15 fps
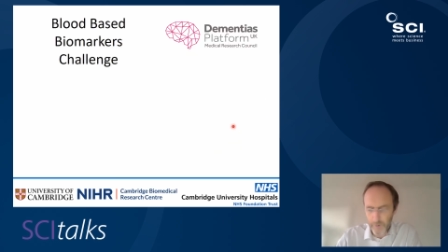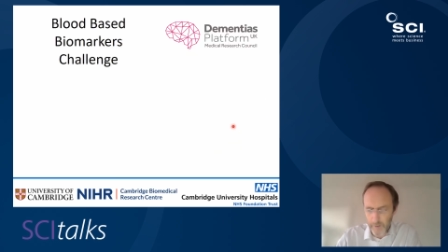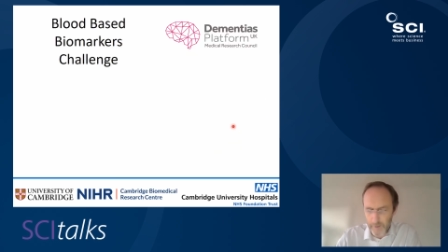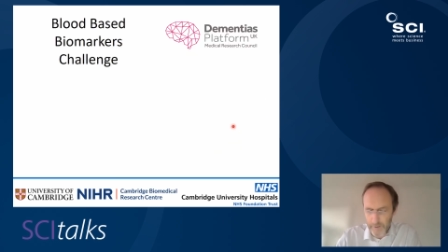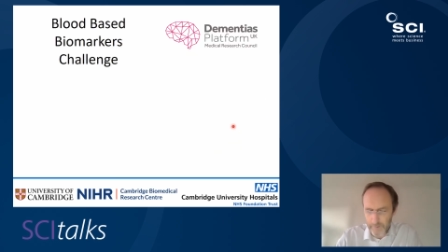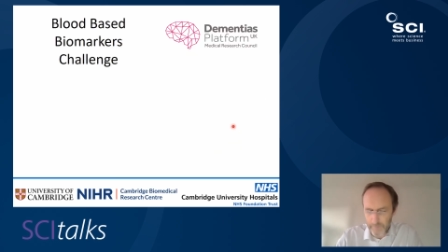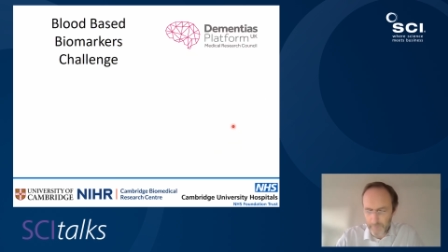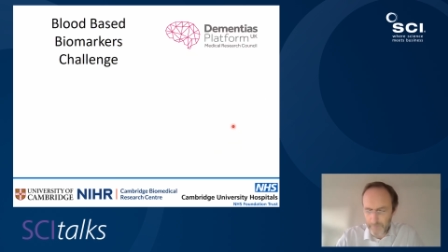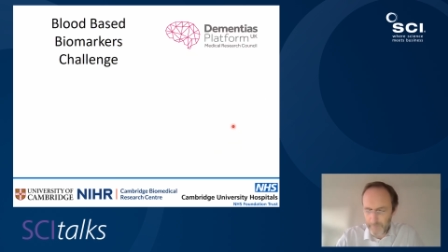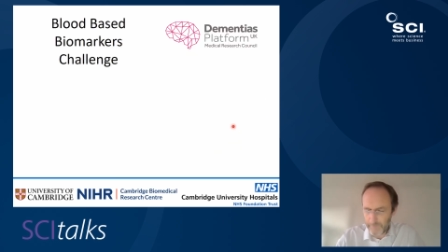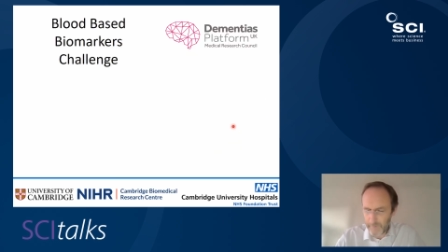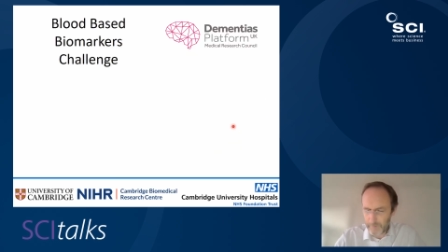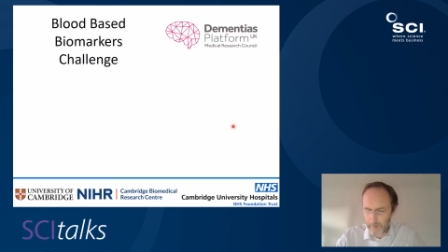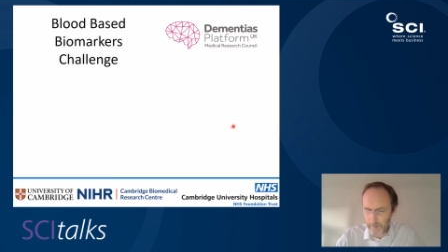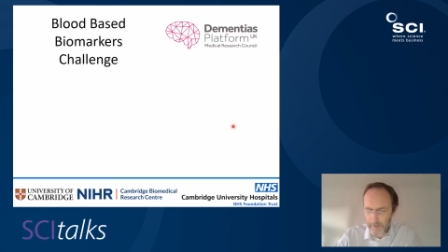through all those, I'm
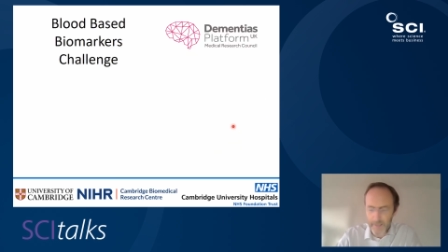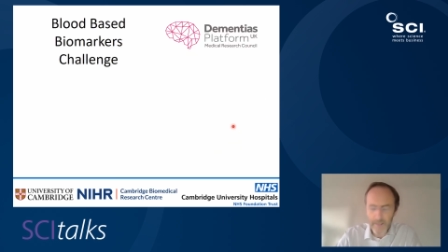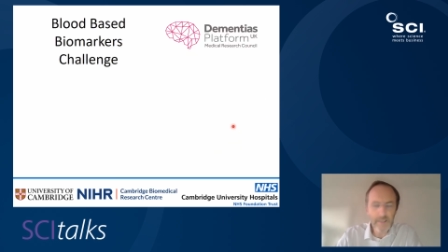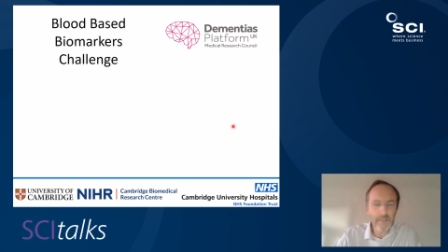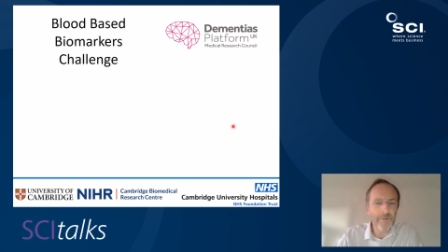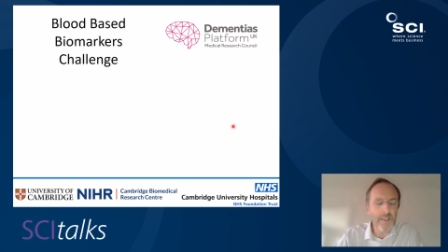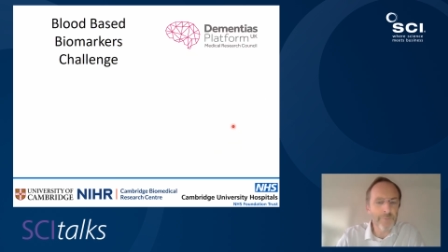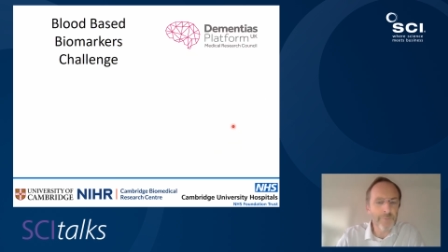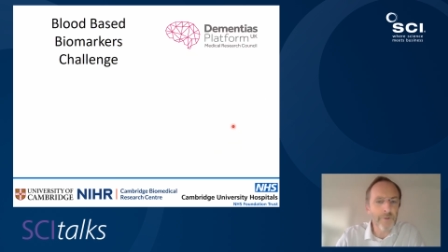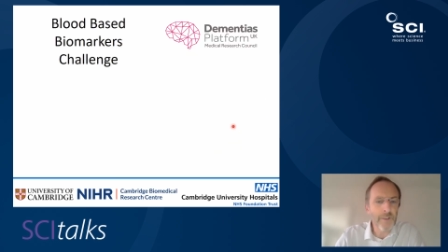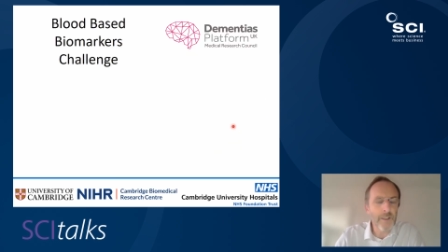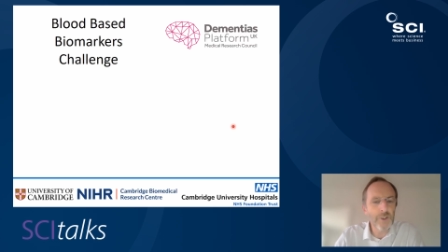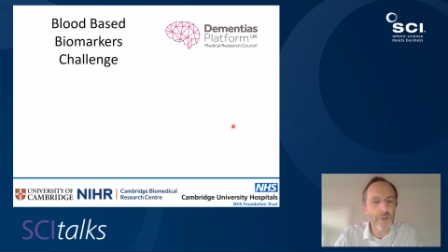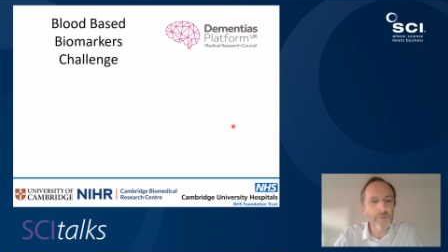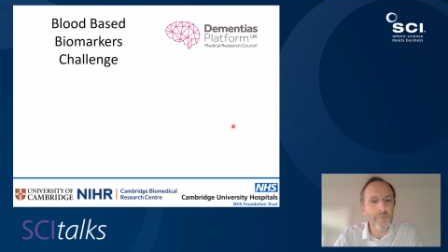feeling rather negative at this point.
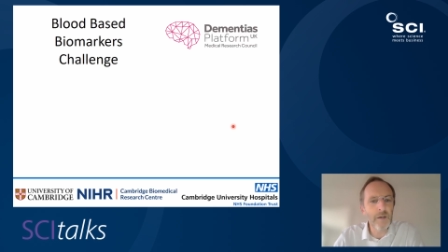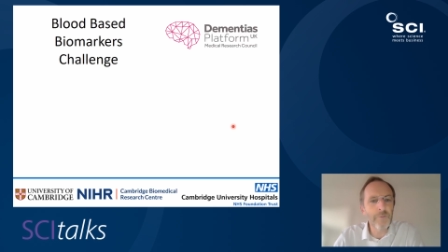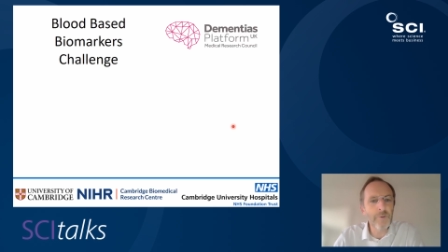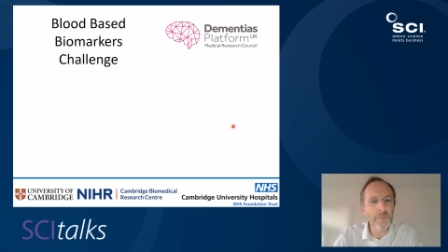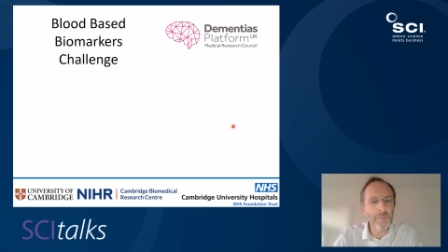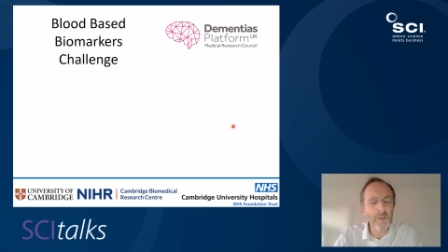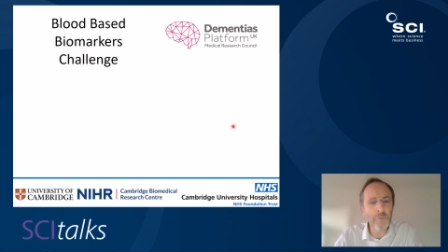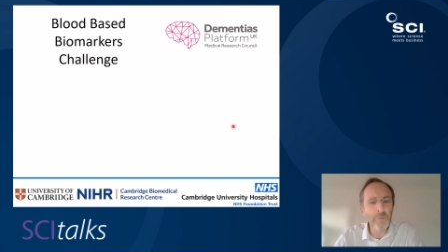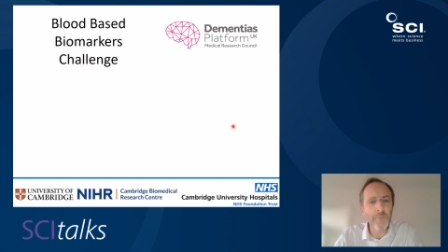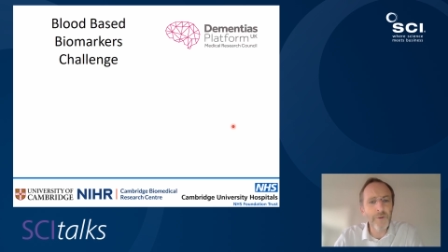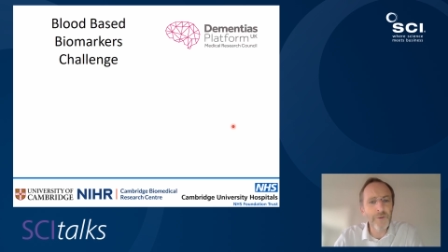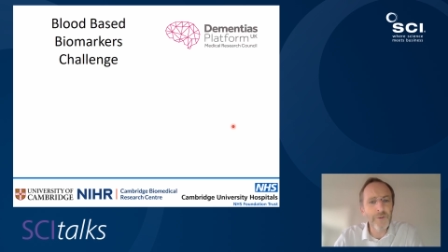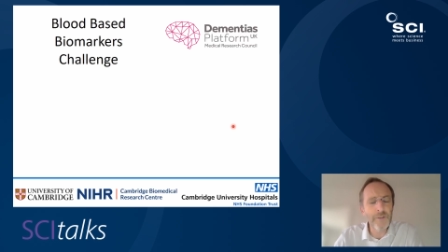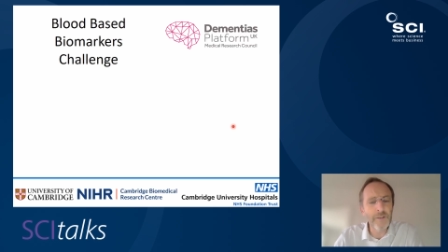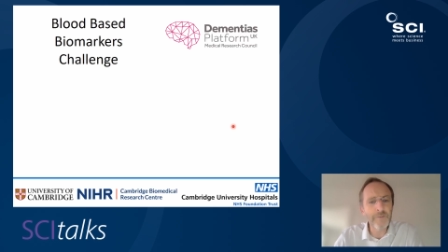I shouldn't be. I want to be much more
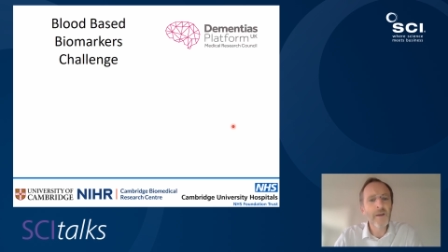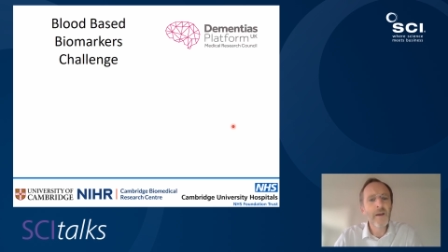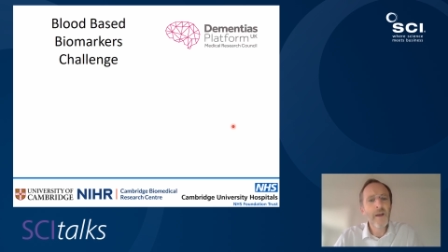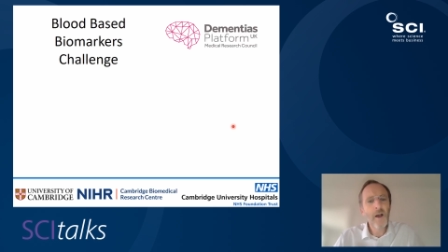positive.